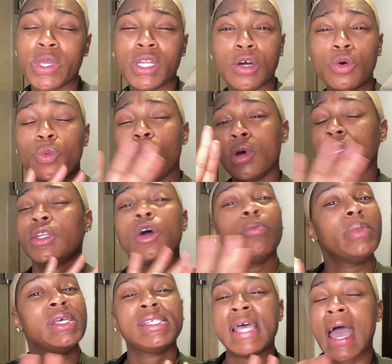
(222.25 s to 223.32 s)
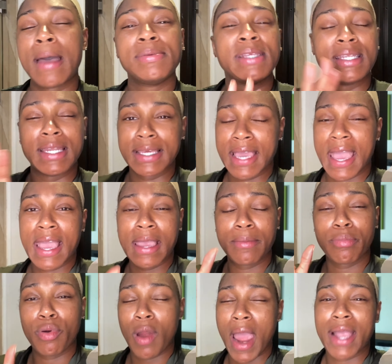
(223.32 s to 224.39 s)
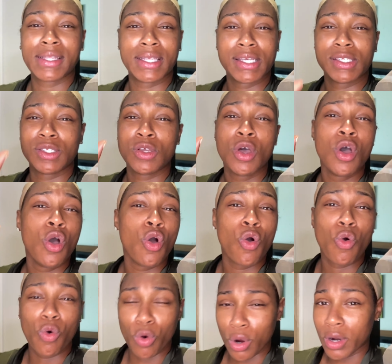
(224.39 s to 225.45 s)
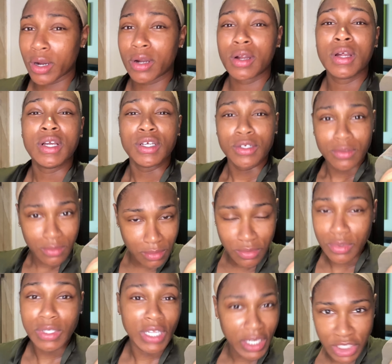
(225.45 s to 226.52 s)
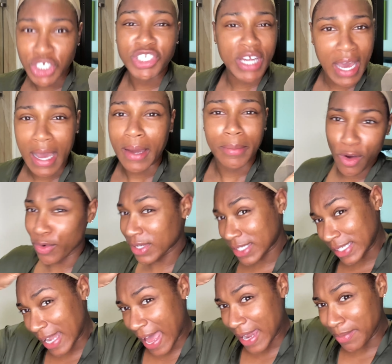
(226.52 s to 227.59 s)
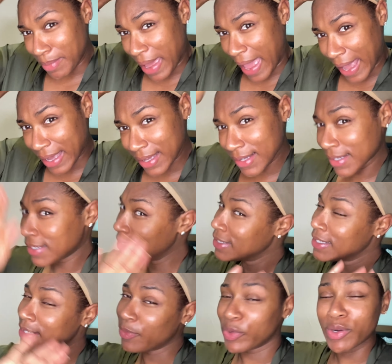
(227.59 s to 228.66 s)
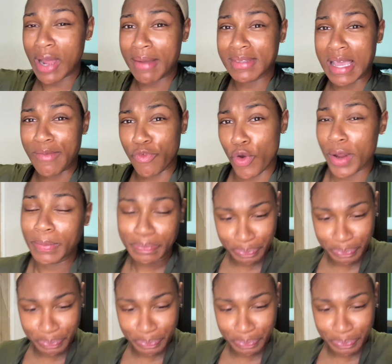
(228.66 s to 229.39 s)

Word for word: don't want no mishaps in the game, practice, or lunchtime, or sliding back. We don't have time for it.